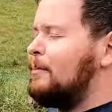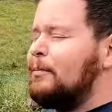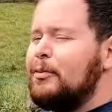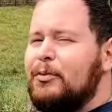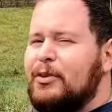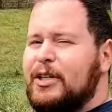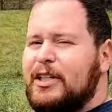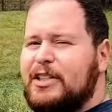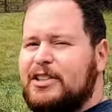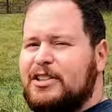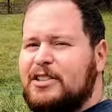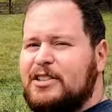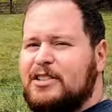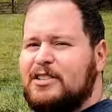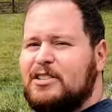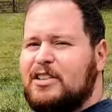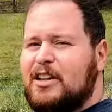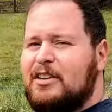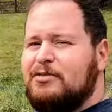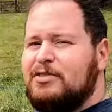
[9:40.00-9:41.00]

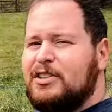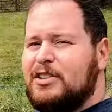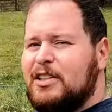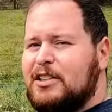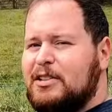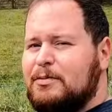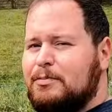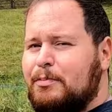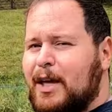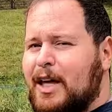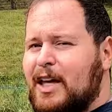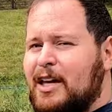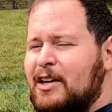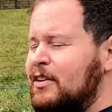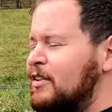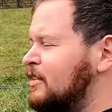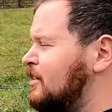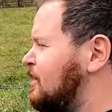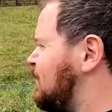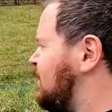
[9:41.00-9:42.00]
apparitions of these
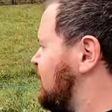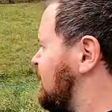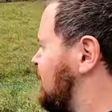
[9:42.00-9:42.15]
men